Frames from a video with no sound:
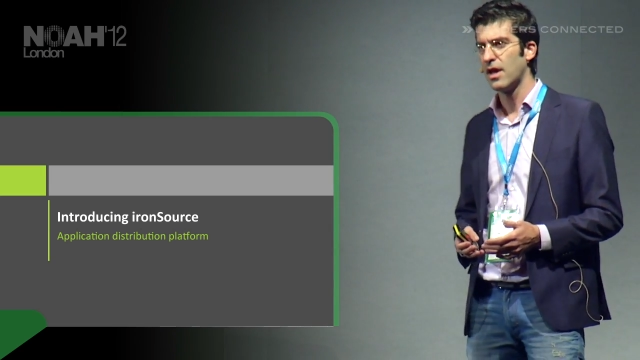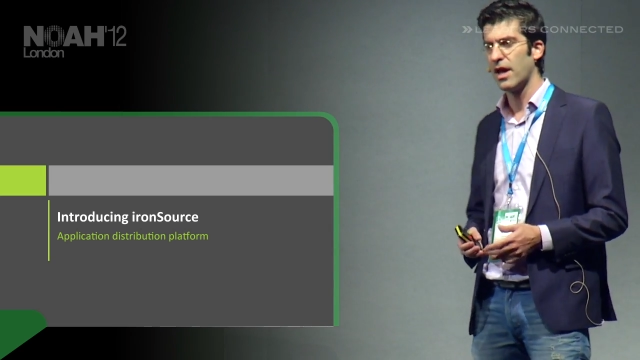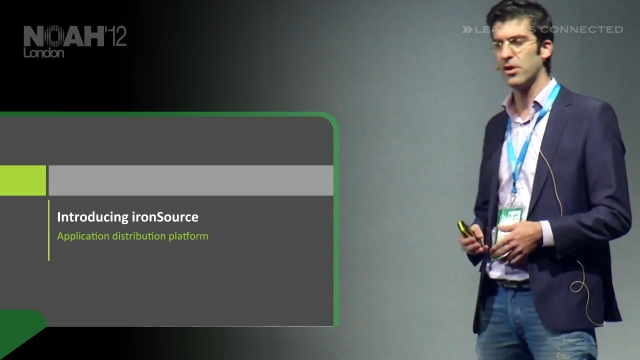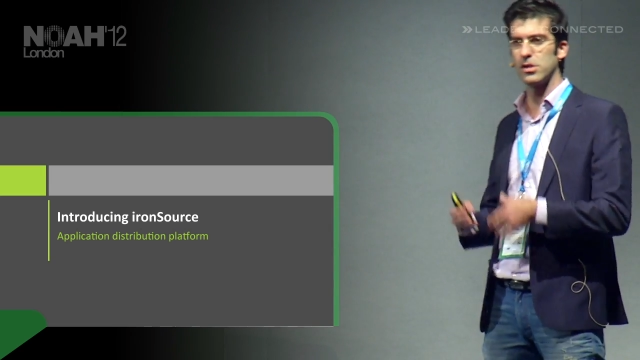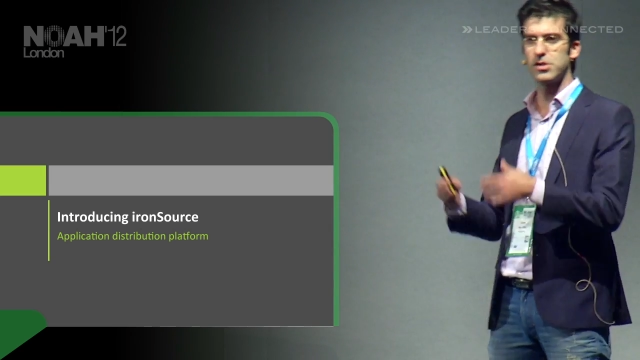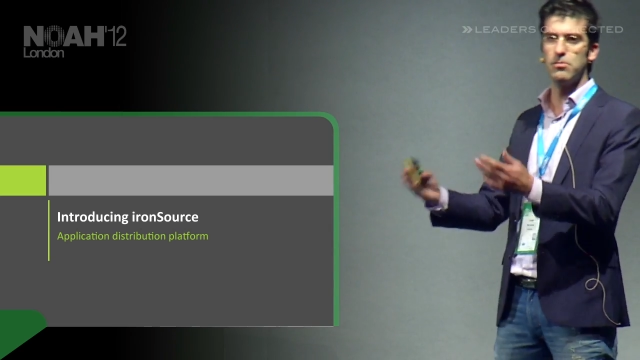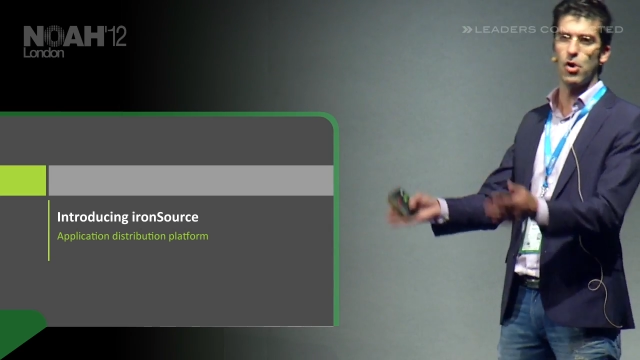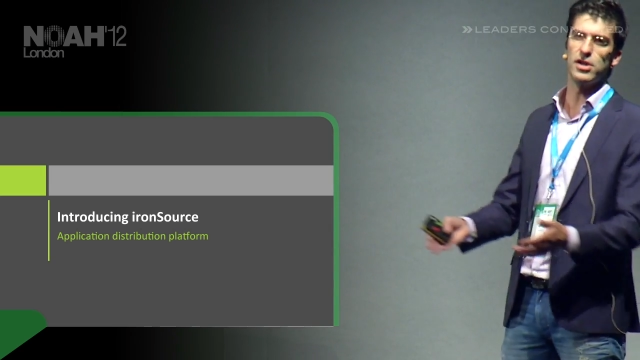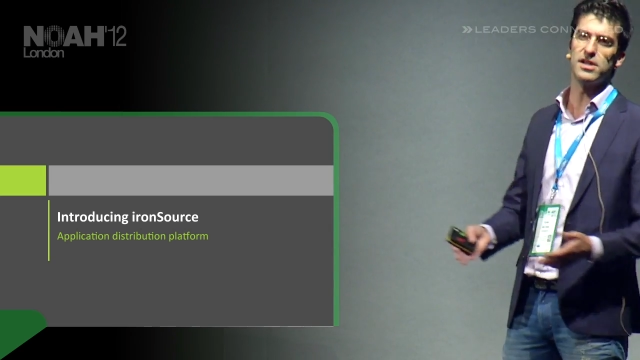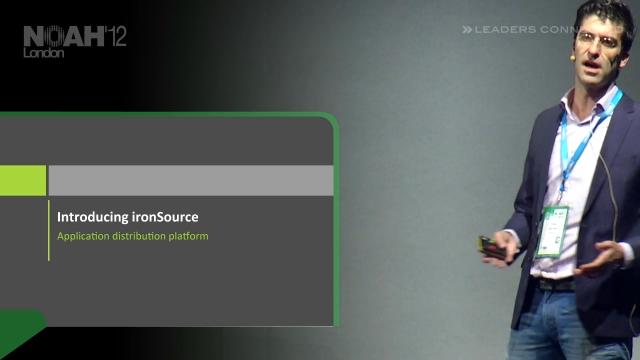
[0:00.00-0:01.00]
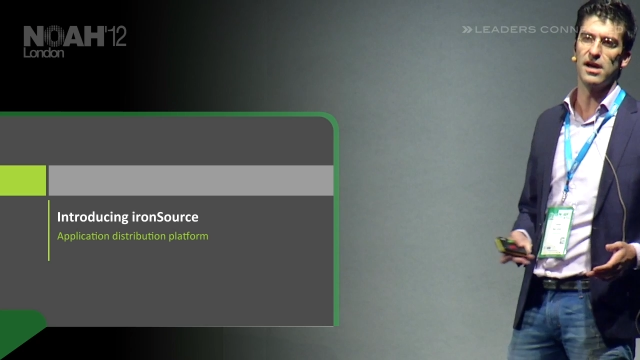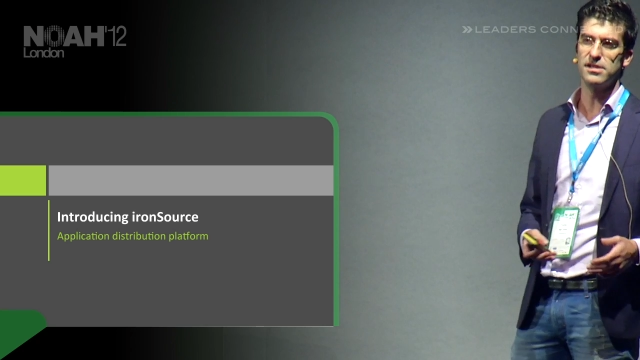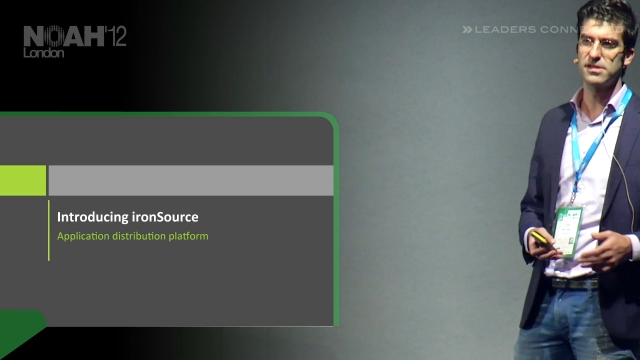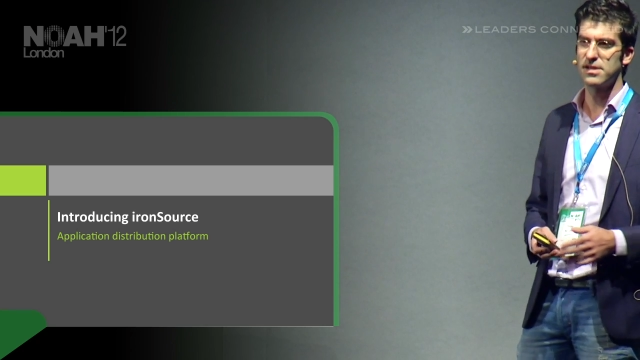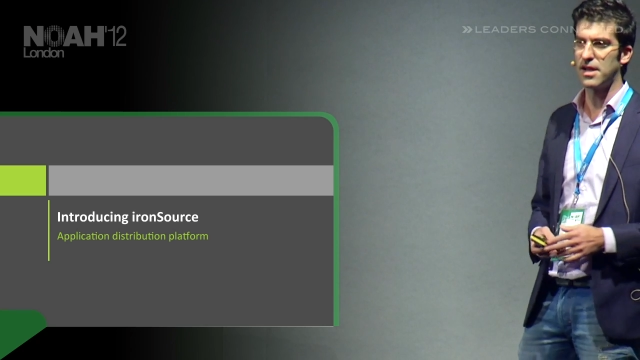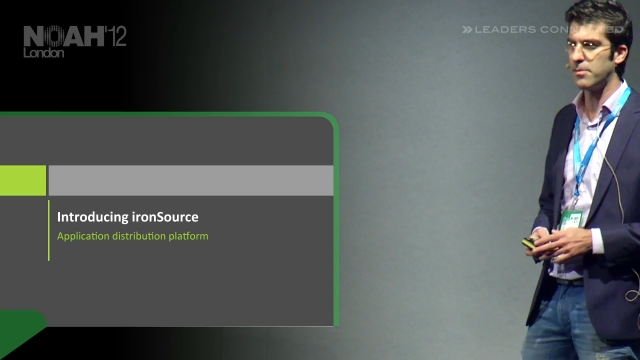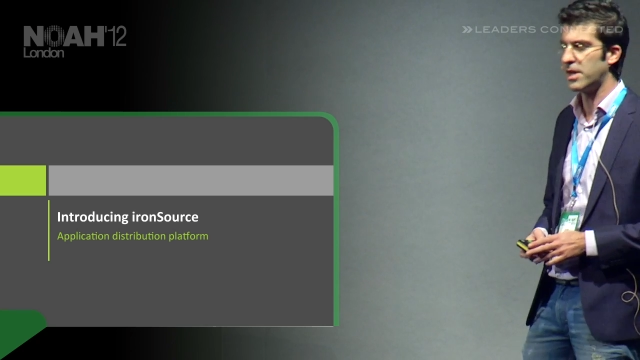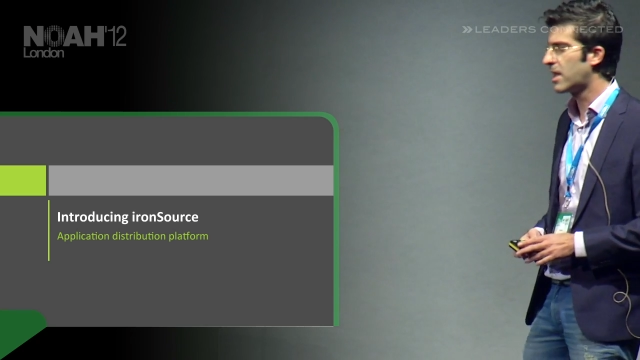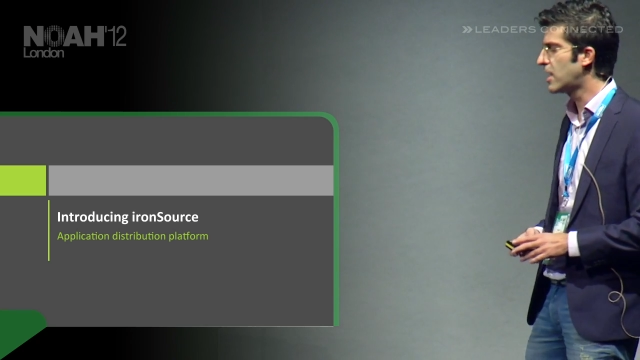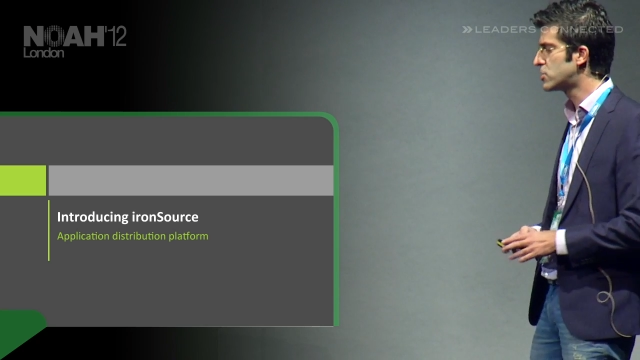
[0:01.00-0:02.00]
and also monetize that
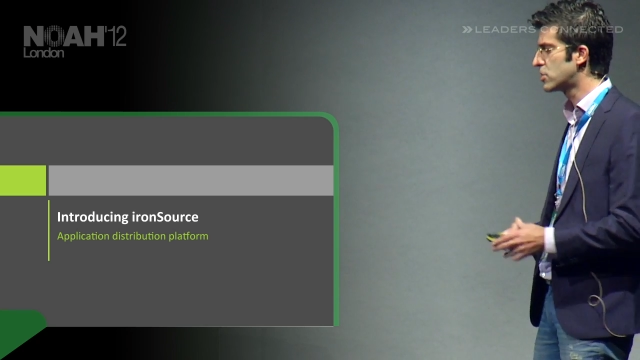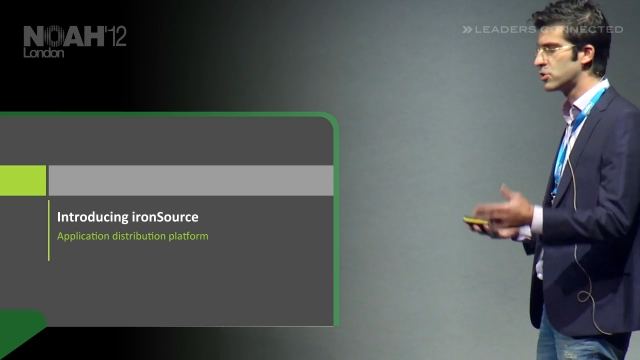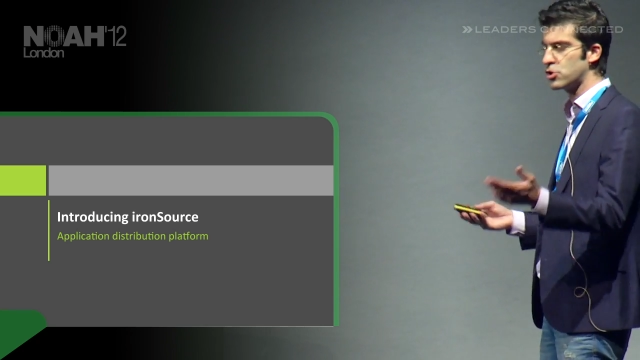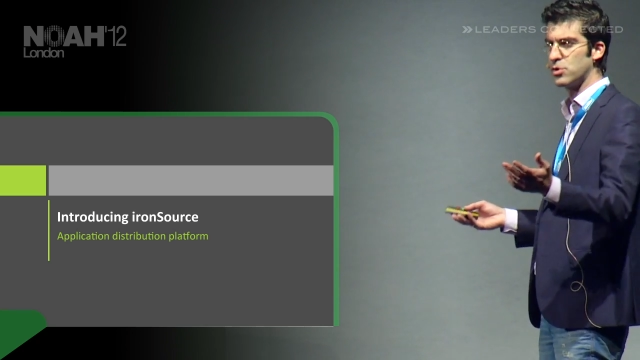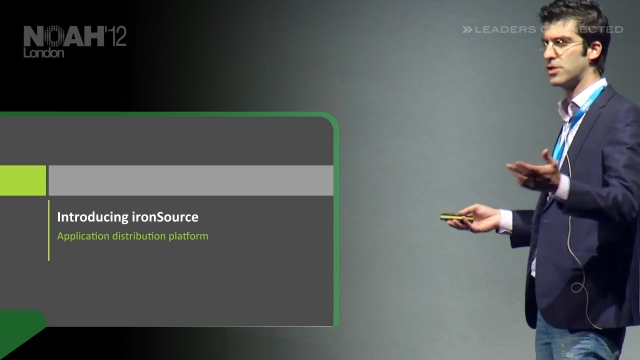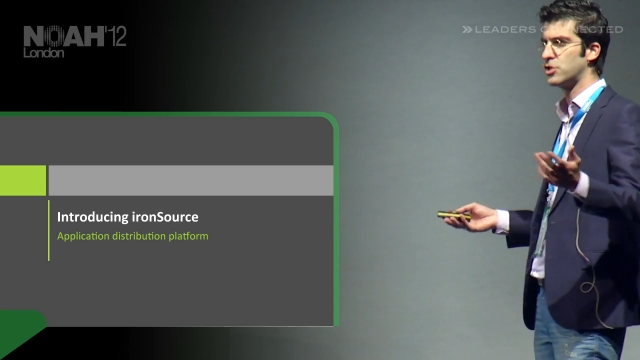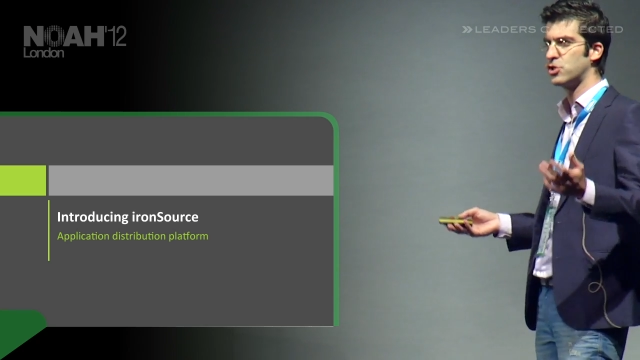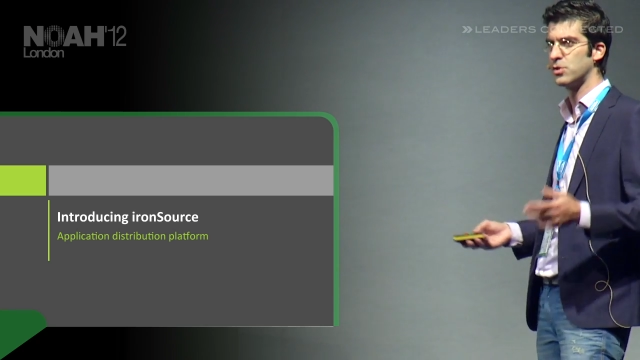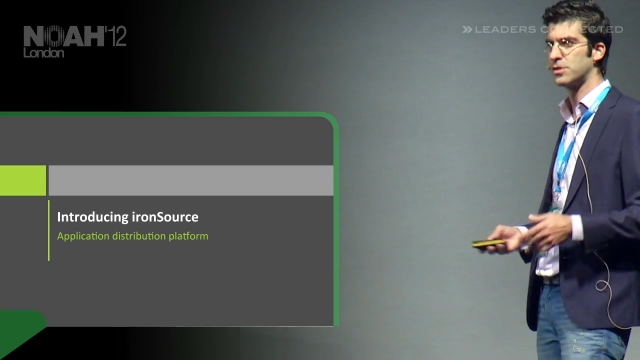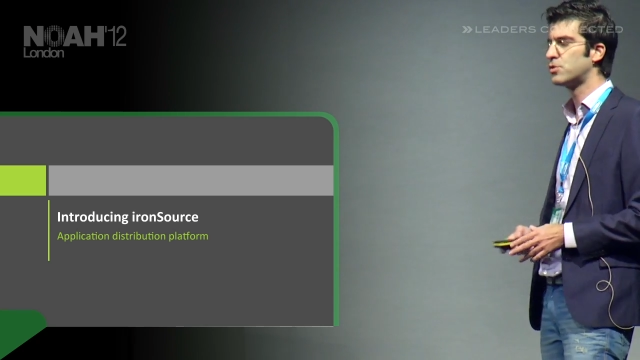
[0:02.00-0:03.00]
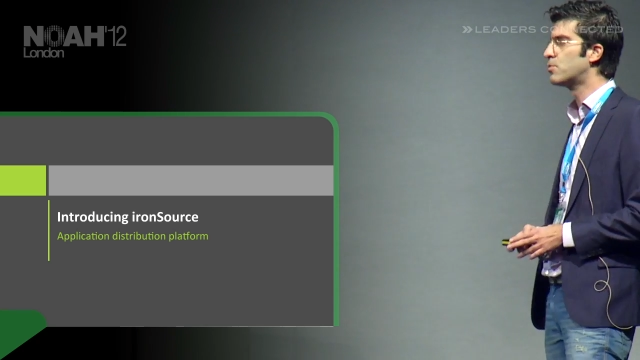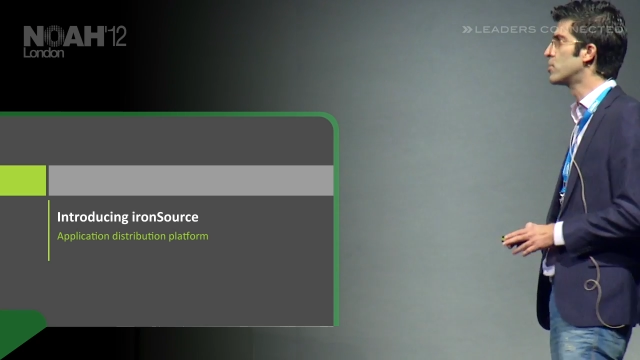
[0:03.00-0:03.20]
application should they choose to